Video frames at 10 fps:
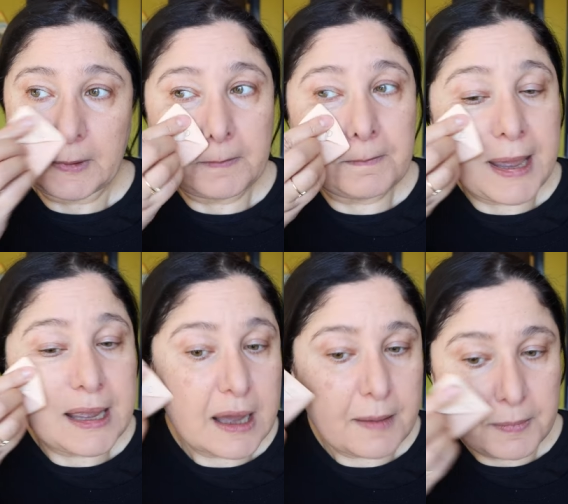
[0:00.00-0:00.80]

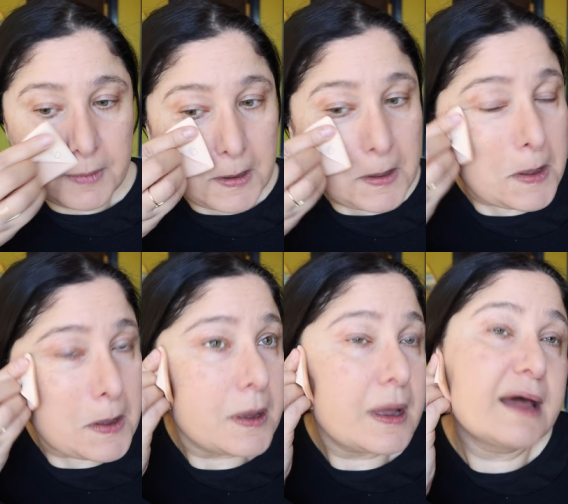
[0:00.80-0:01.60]
makeup
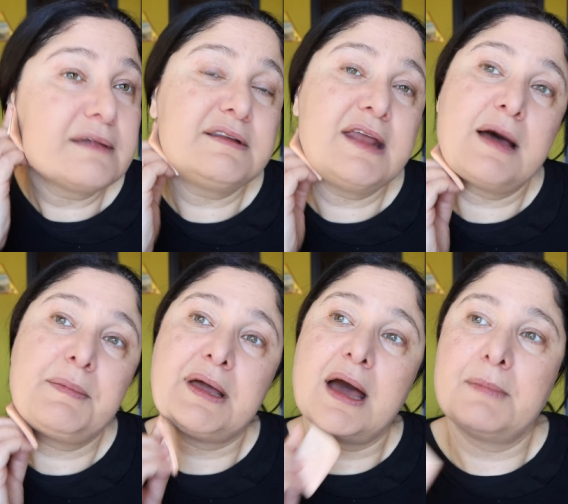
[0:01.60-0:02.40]
has now
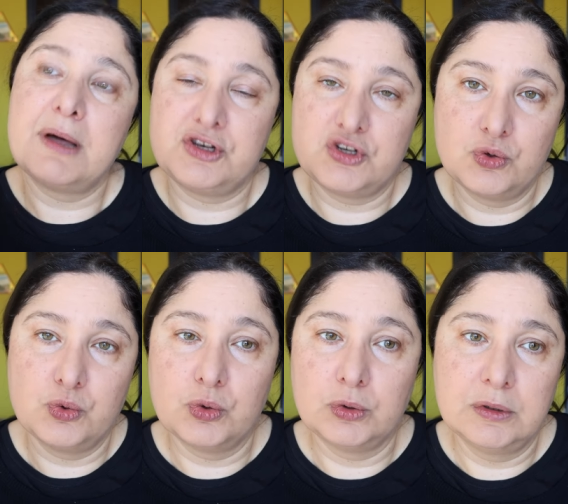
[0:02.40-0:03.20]
become a
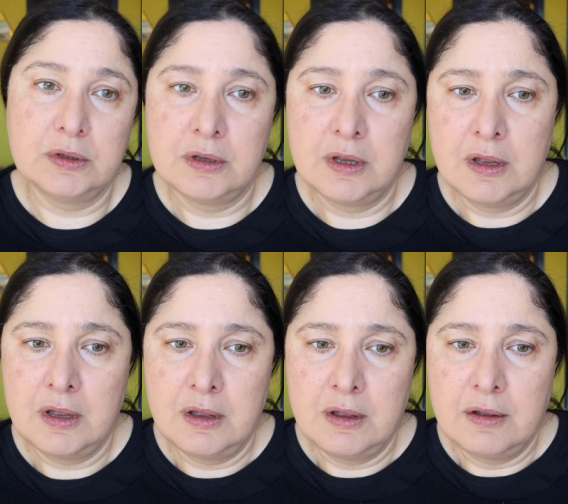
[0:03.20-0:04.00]
tool
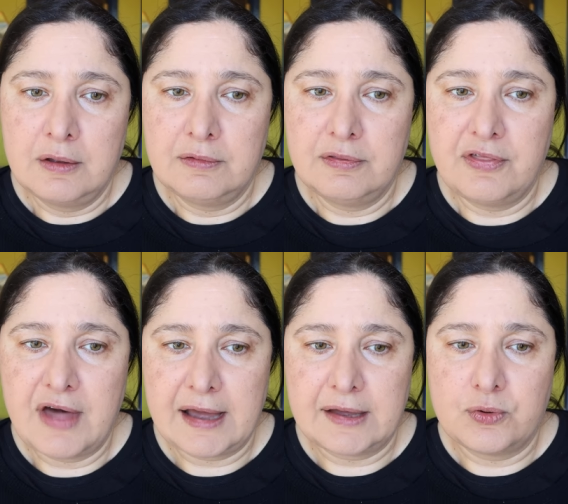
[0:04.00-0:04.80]

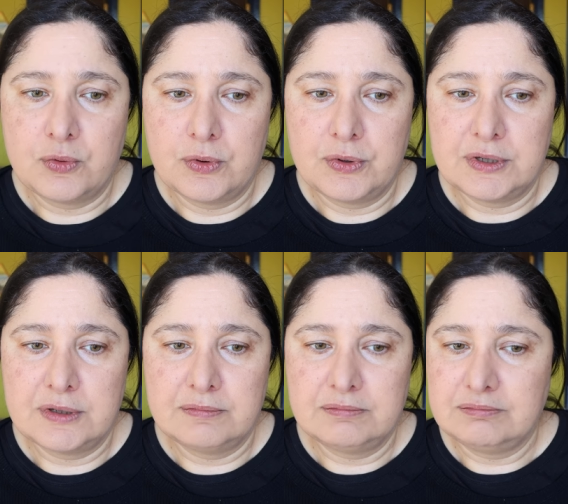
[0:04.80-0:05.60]
that could
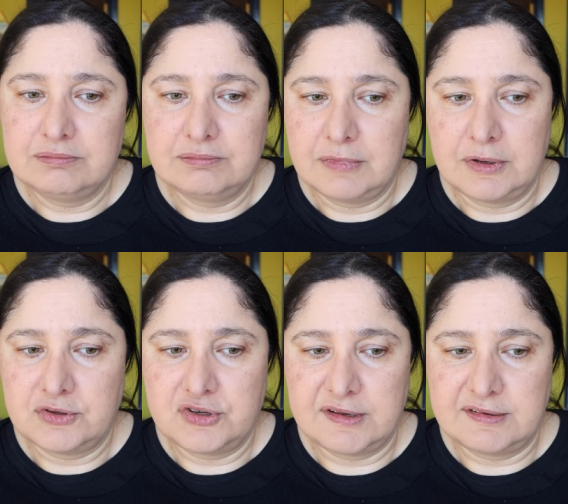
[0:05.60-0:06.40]

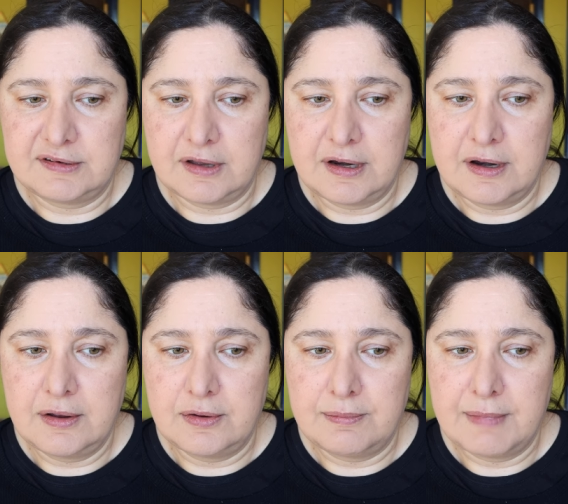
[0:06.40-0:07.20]
just, I don't
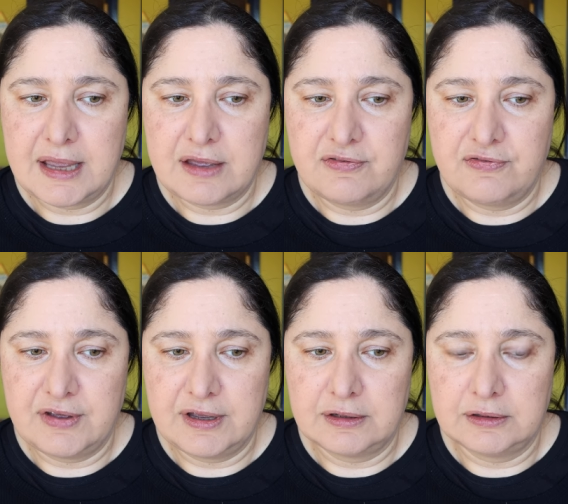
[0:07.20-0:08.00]
know, make you
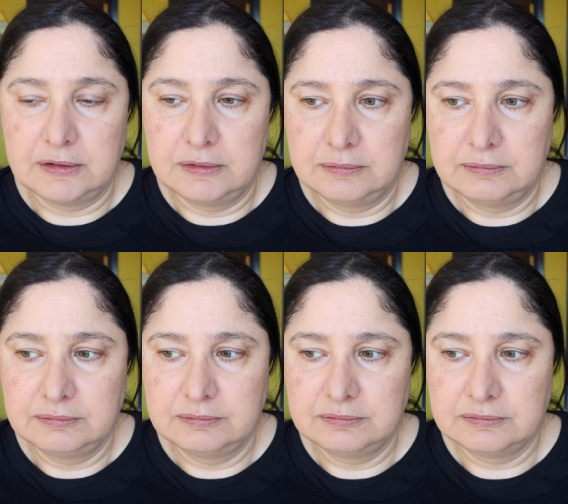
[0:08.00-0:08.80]
feel
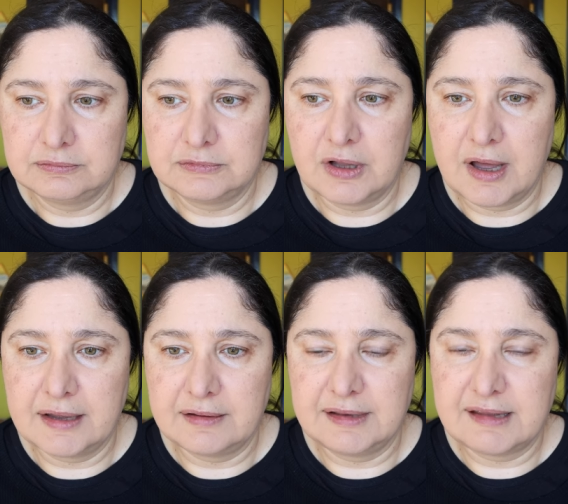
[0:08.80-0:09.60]

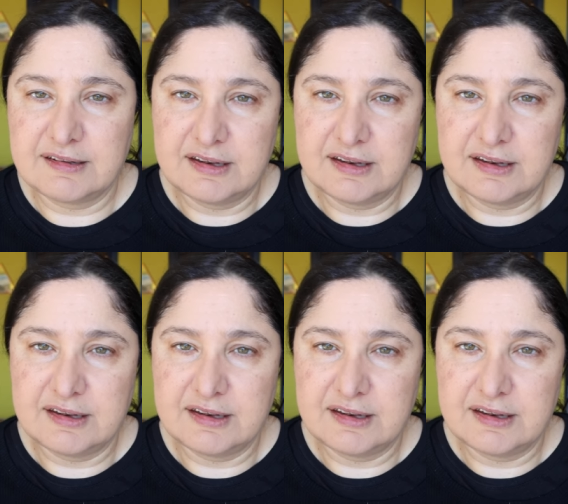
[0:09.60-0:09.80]
like less